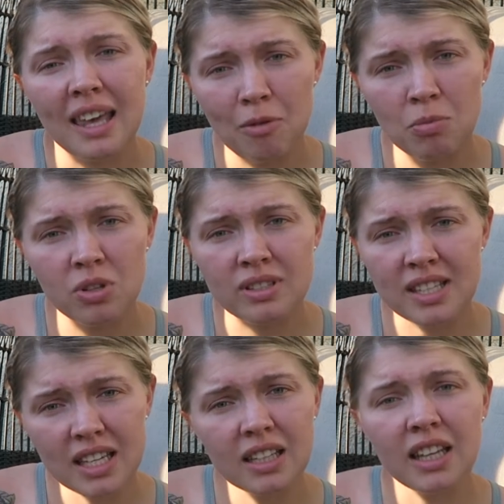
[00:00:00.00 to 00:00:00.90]
chamomile
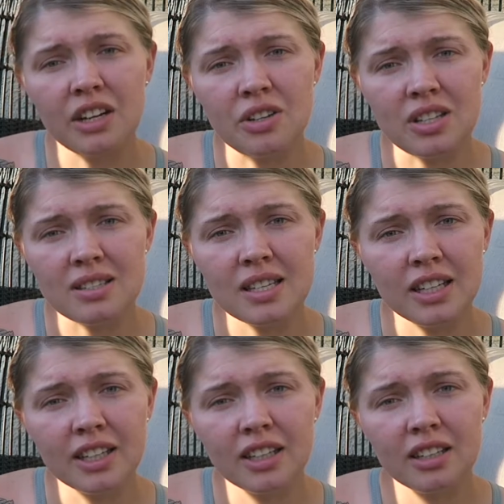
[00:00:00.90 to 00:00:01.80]
tea later this
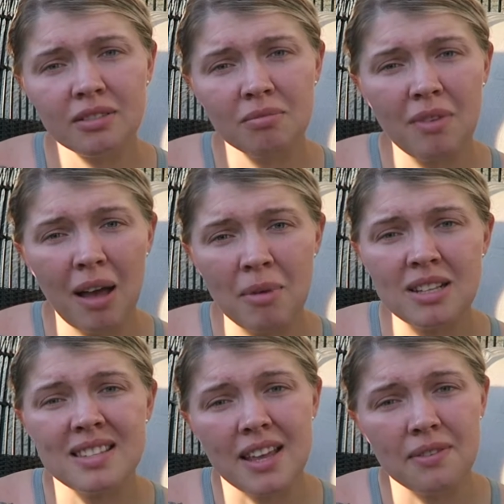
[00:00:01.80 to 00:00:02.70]
year. I
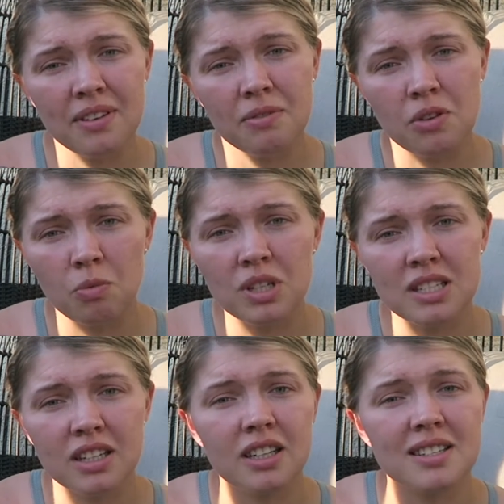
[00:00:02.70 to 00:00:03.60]
might save it for the
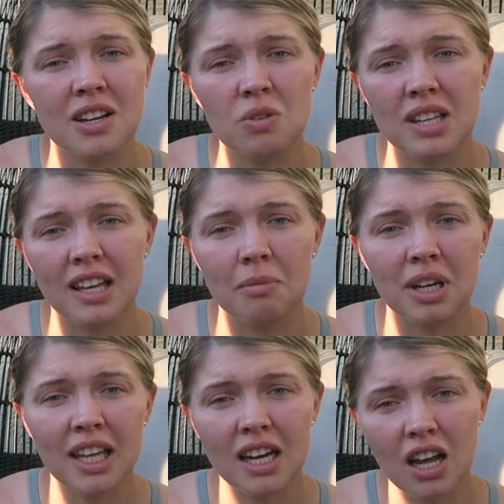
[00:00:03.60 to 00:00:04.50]
winter because I don't think I'm
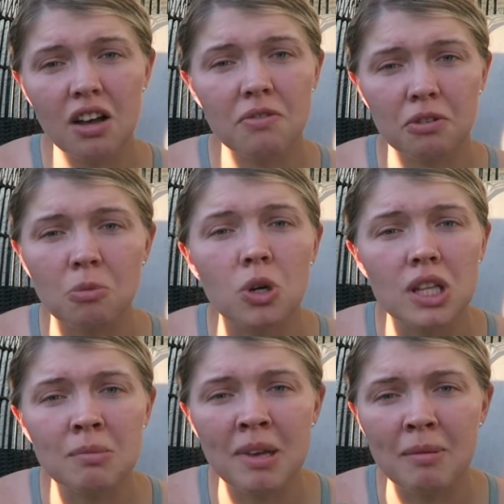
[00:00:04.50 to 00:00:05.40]
gonna get enough for more
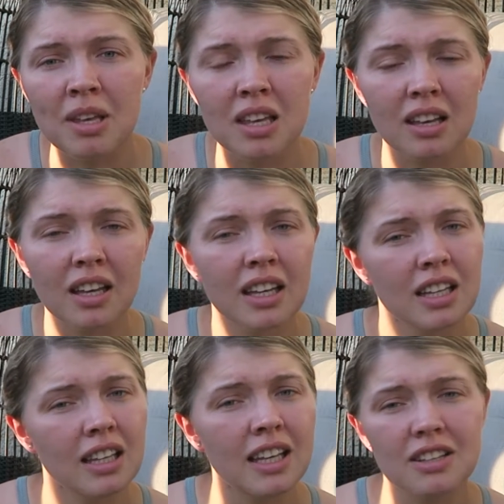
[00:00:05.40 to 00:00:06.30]
than maybe
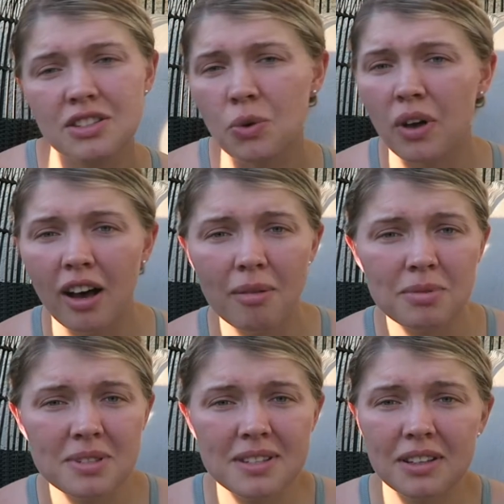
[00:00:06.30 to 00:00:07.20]
like 2
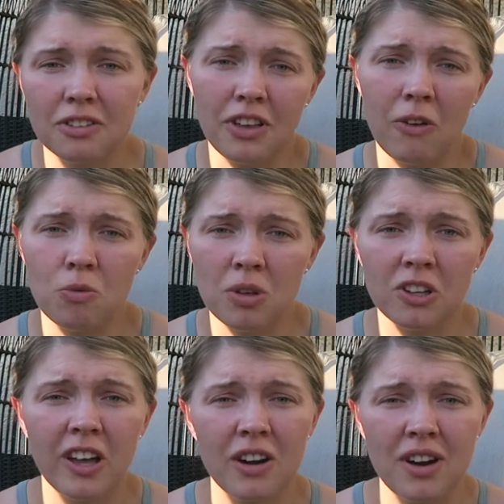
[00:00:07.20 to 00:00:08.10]
cups of chamomile.
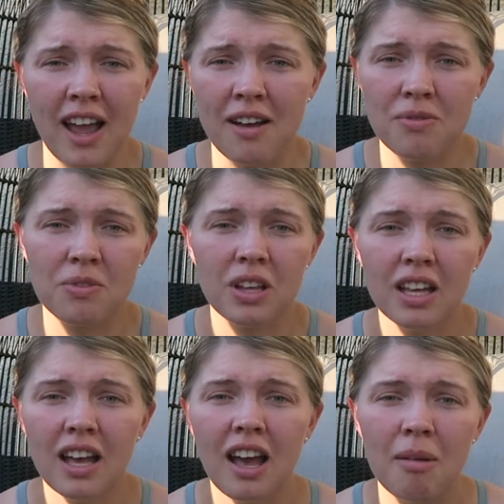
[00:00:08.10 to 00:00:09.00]
I don't have
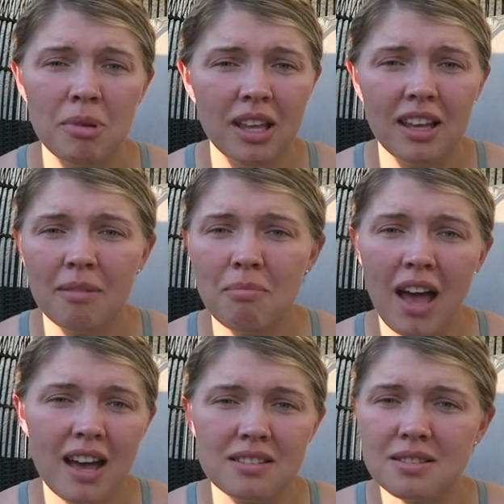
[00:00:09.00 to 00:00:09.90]
a big
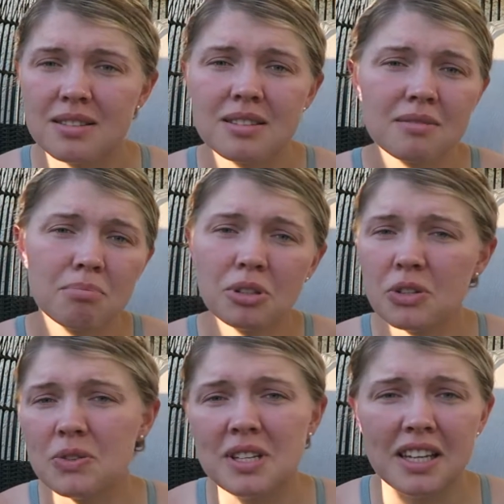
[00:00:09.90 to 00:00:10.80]
mass
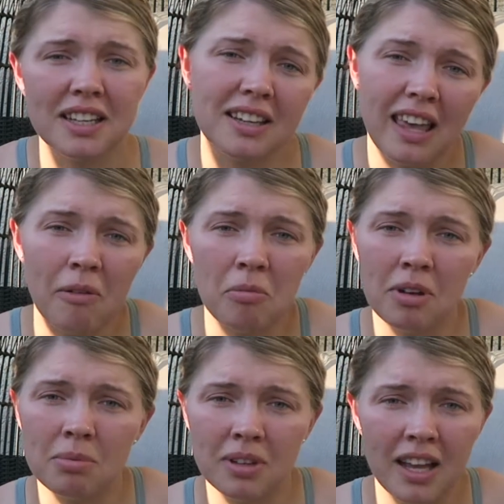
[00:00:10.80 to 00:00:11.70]
producing
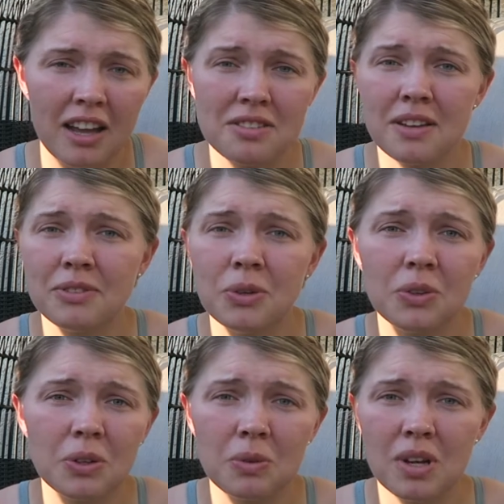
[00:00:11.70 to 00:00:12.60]
chamomile plant. I just have 2
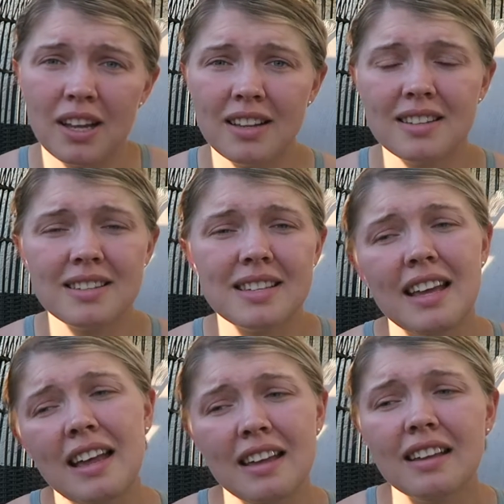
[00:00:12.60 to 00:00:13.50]
little ones,
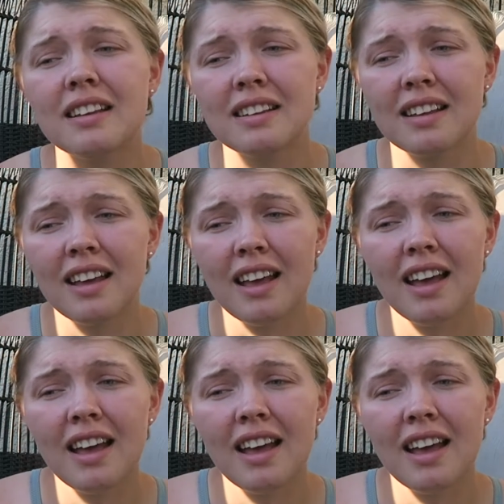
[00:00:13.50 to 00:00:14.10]
and